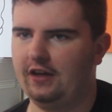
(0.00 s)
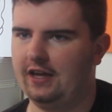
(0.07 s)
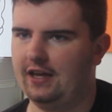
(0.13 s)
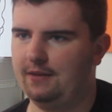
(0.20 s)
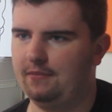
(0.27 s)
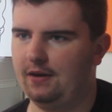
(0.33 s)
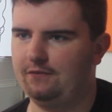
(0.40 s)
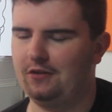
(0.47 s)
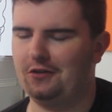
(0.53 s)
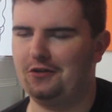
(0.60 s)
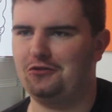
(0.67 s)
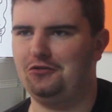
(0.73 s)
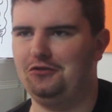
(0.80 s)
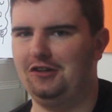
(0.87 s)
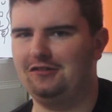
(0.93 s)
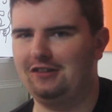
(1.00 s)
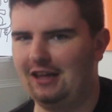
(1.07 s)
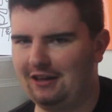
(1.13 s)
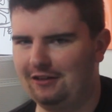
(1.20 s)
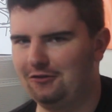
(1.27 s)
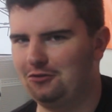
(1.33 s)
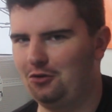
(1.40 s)
I'm fairly sure in the
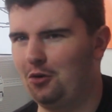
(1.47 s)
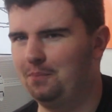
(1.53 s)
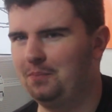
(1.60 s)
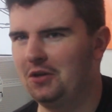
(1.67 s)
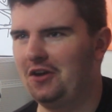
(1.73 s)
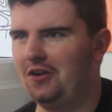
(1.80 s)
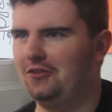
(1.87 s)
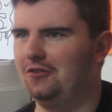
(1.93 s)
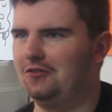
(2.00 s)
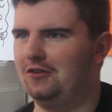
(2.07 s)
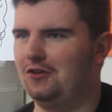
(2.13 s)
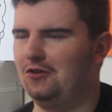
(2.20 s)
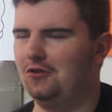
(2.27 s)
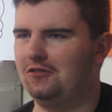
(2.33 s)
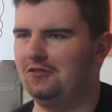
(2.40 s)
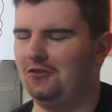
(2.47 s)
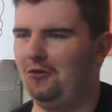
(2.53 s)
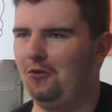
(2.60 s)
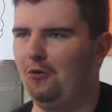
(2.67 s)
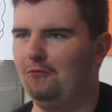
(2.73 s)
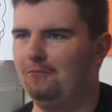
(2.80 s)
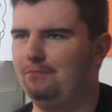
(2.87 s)
second song there's the use
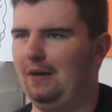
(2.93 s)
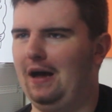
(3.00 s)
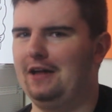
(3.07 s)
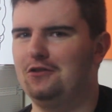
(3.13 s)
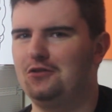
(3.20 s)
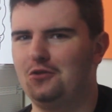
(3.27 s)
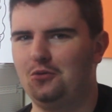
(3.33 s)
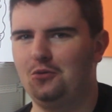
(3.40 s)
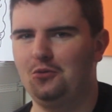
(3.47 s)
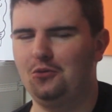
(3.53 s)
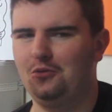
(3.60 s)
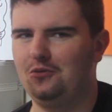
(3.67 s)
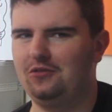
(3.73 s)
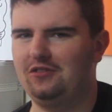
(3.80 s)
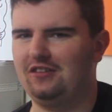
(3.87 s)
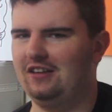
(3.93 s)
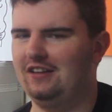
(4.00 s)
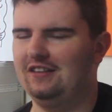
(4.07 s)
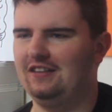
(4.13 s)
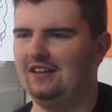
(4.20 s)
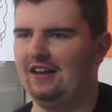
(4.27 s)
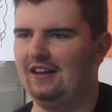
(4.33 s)
of banjos
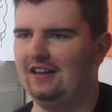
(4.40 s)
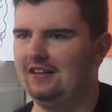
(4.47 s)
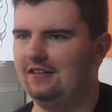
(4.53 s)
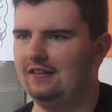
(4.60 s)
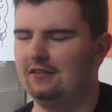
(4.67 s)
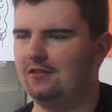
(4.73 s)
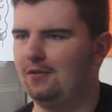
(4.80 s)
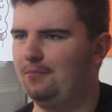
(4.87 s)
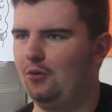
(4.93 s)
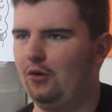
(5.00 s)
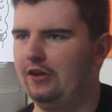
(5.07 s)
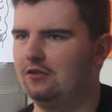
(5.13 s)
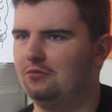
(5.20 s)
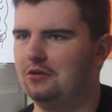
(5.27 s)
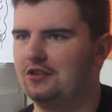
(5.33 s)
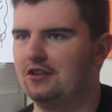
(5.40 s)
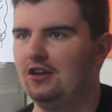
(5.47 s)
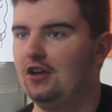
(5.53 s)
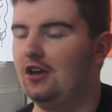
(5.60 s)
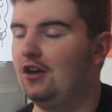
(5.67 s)
in that at some points, which